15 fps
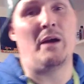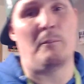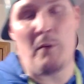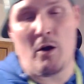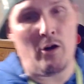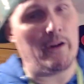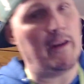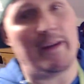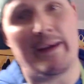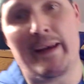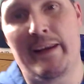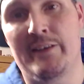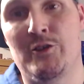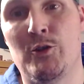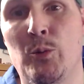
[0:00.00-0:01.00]
I'm already going to get
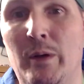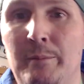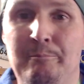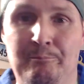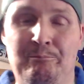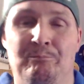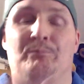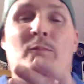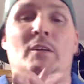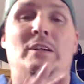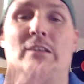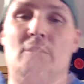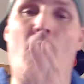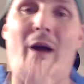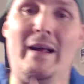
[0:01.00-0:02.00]
into it.
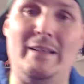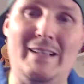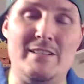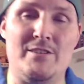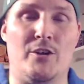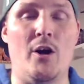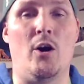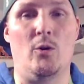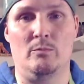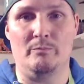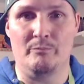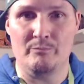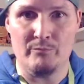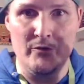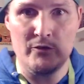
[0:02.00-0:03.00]
All right, let's go.
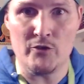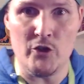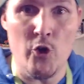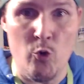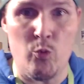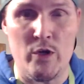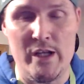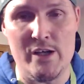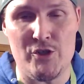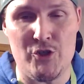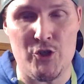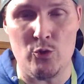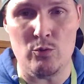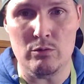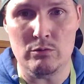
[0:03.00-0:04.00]
The new
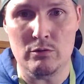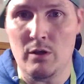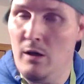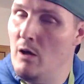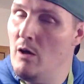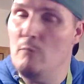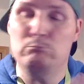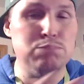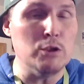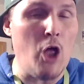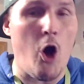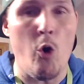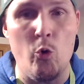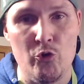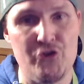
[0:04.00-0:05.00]
reissue
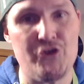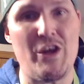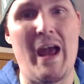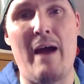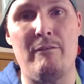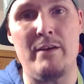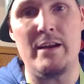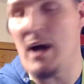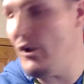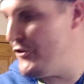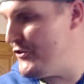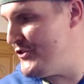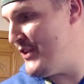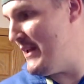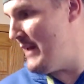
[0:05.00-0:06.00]
blows every
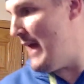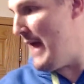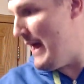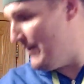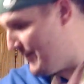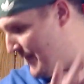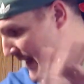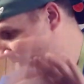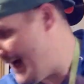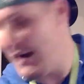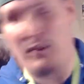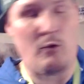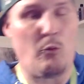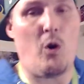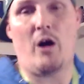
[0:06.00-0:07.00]
else thing out
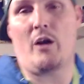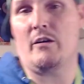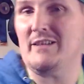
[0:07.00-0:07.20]
of the water.